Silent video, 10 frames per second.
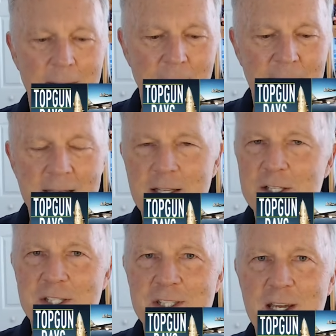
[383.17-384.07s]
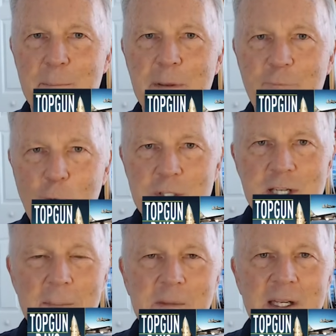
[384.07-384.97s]
Then there's uh, Before
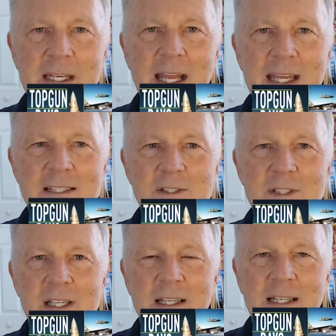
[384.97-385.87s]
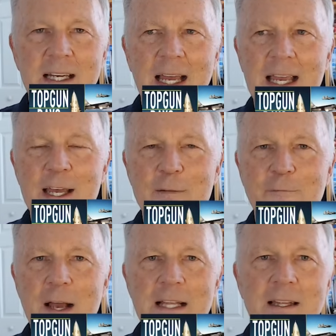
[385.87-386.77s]
Top Gun Days. And
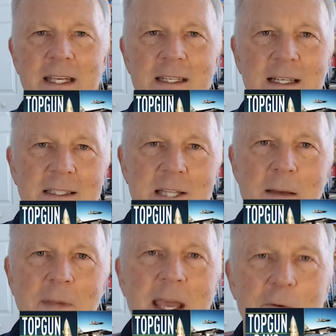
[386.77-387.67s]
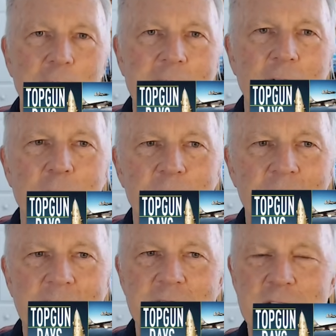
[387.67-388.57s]
finally, uh, Tomcat R E O.
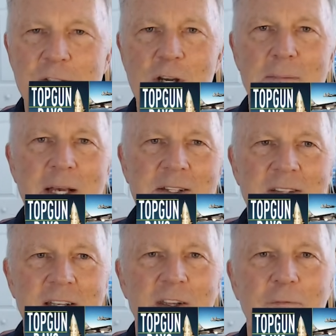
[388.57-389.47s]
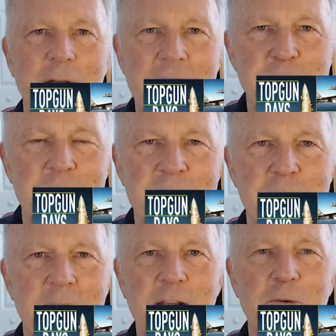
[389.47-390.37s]
They just talk about uh, different aspects of
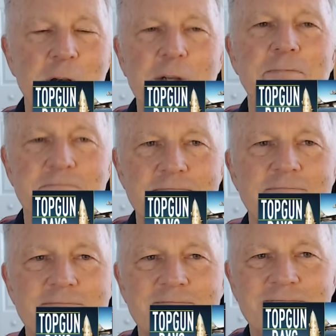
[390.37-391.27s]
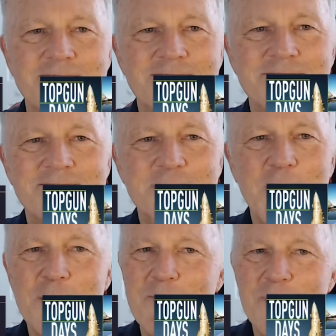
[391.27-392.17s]
my career.
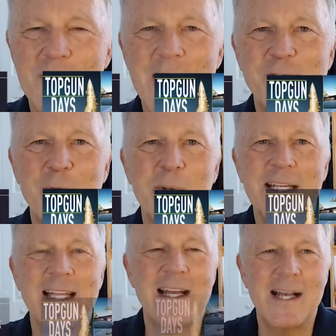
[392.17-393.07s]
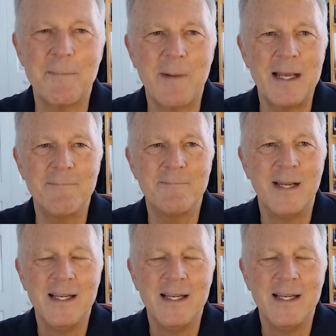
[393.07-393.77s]
Fantastic. So thanks for bringing that up. I'm,